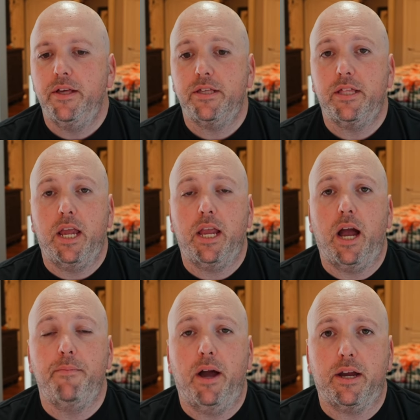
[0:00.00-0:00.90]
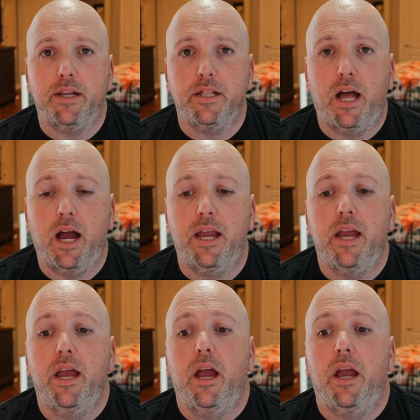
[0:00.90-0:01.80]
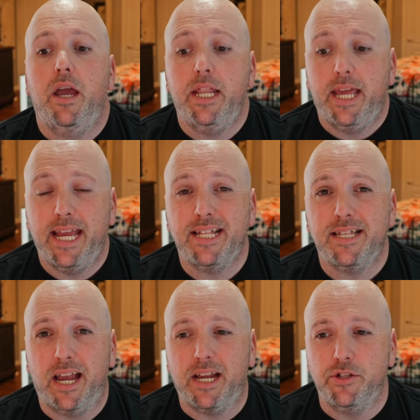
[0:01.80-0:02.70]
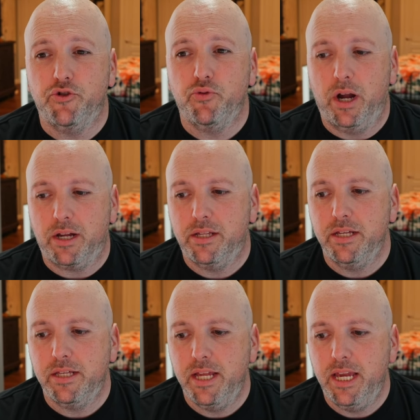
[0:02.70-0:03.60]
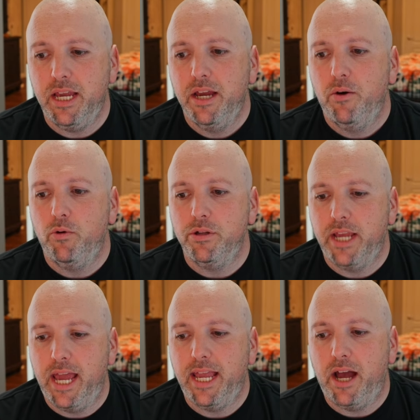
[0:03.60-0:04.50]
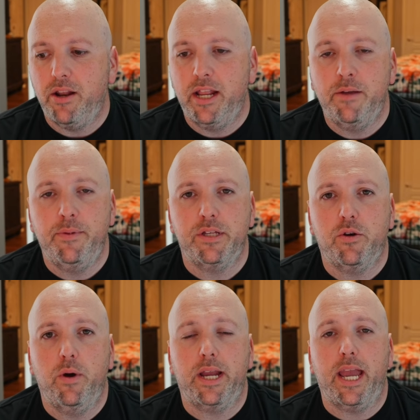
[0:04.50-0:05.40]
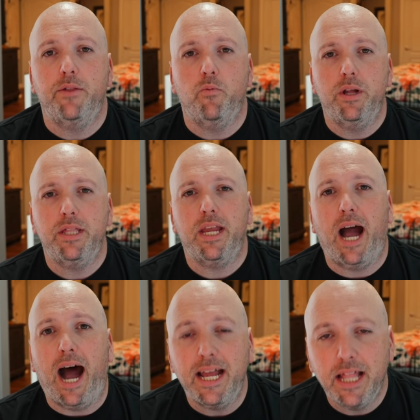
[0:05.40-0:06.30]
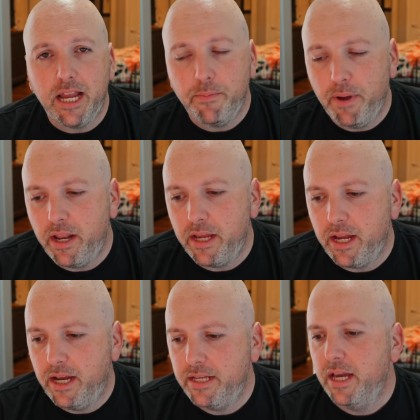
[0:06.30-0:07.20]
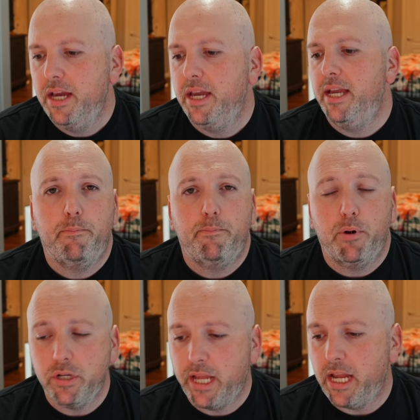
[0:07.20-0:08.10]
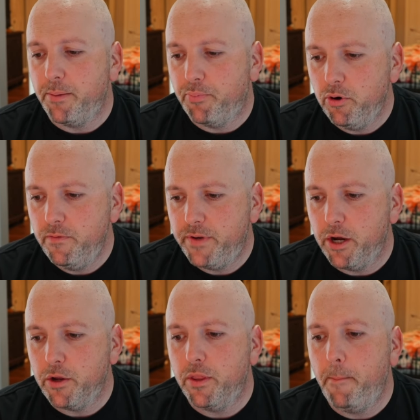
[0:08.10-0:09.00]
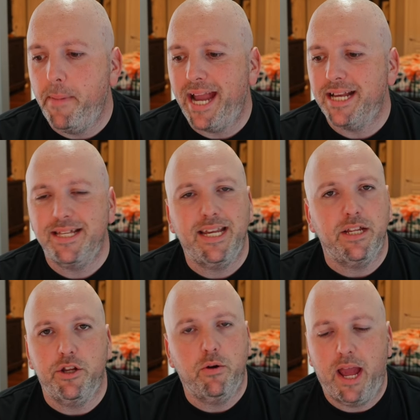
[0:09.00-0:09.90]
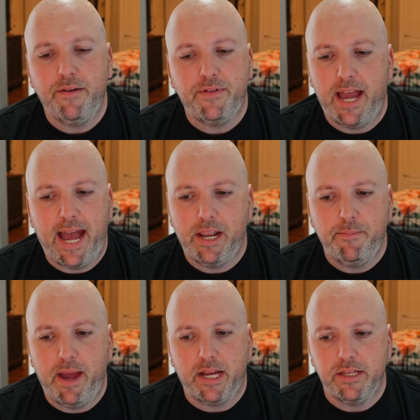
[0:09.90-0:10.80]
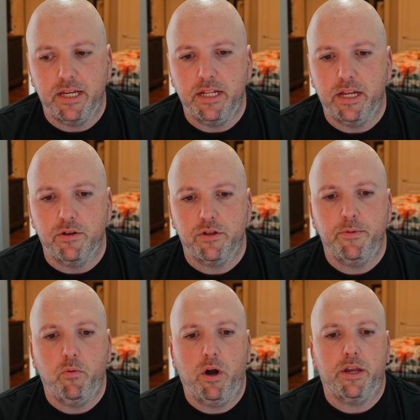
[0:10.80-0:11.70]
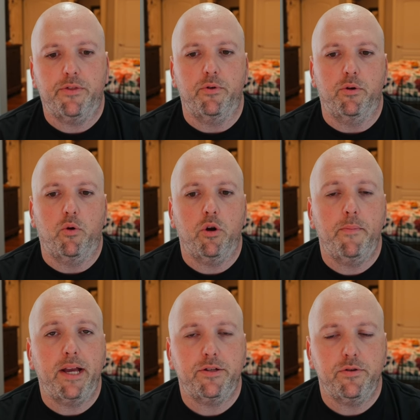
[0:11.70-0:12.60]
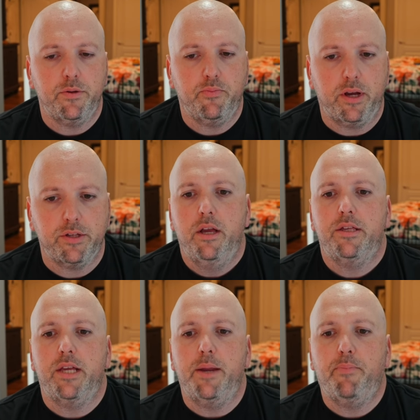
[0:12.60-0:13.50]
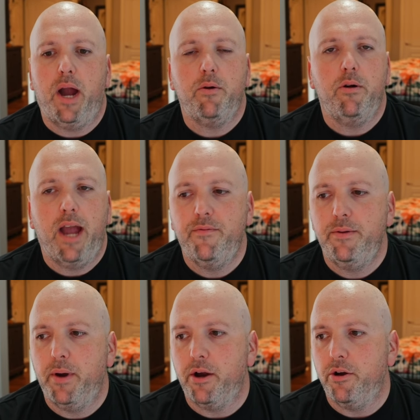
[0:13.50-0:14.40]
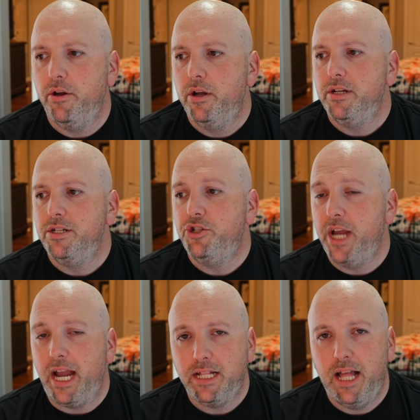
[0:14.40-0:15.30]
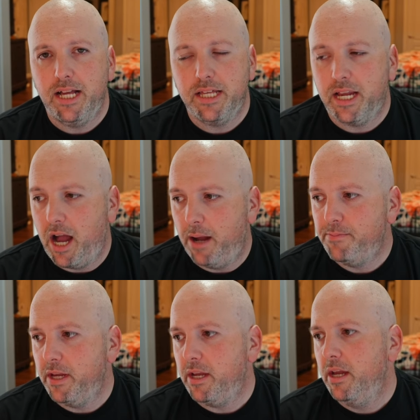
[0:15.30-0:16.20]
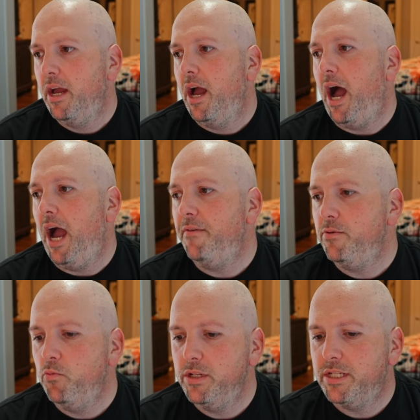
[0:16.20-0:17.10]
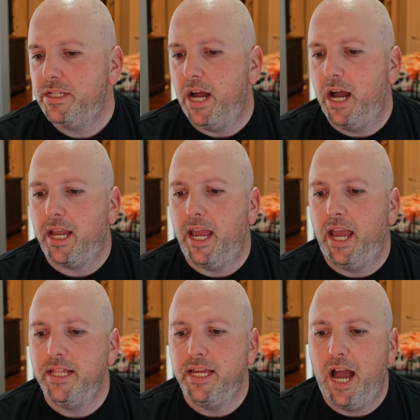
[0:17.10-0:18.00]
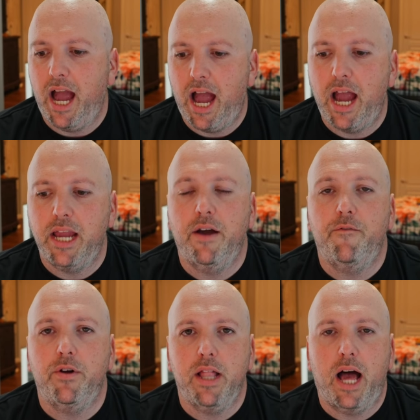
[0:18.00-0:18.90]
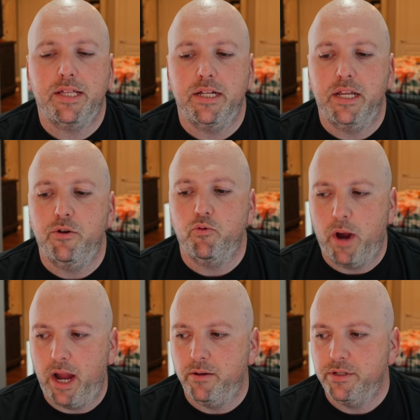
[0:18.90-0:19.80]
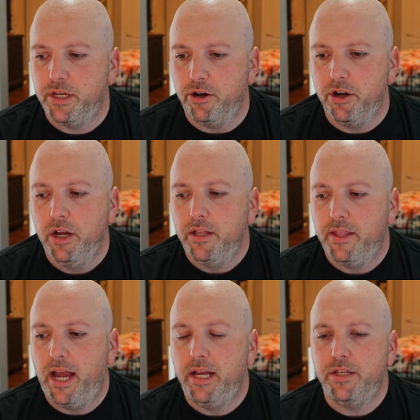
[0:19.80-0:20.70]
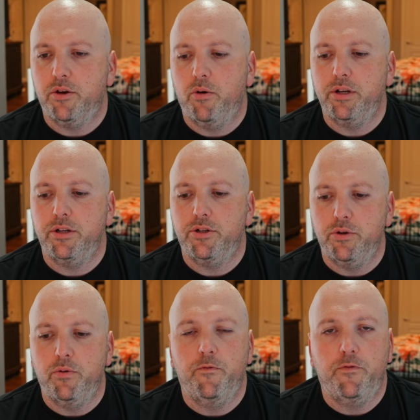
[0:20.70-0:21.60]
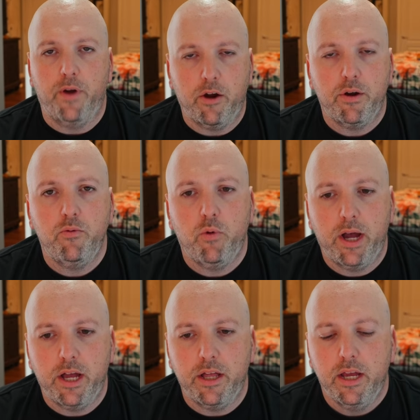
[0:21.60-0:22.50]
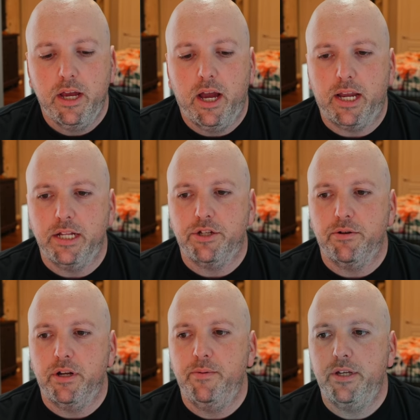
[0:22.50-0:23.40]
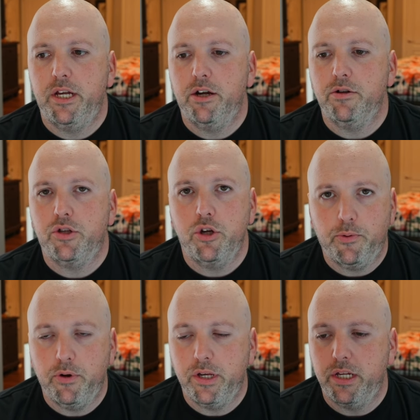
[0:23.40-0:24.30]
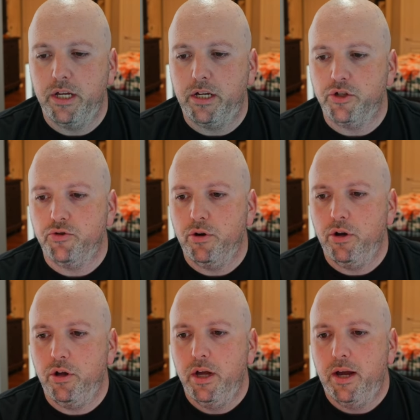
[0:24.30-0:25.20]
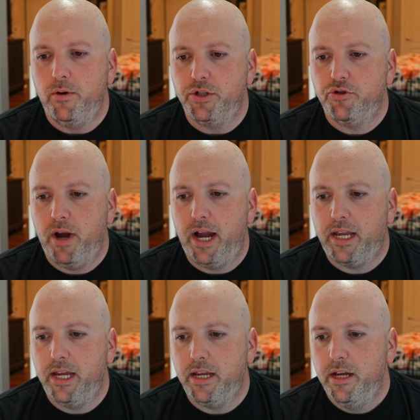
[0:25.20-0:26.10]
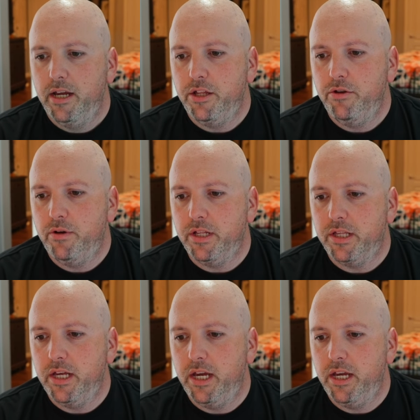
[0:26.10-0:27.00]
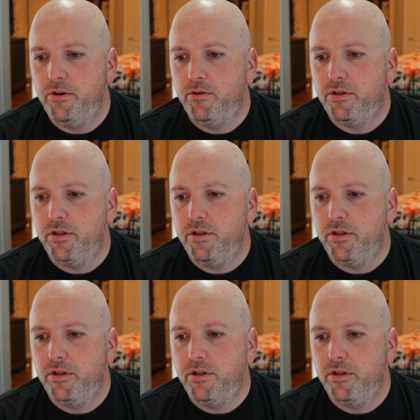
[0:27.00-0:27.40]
thing, I'm not gonna lie, it hits like a truck. This thing will take out enemies quick. And one thing I like about it, guys, is Bird Gang approved here, the magazine. You don't have to add a magazine here. So let me walk you through. Quartermaster suppressor, St. Pyro heavy barrel, Jack Classic optic, Ivan Wood stock, and the high velocity rounds here. That is going to do very well against your enemies here. Super easy to control with tracking, and you can see it's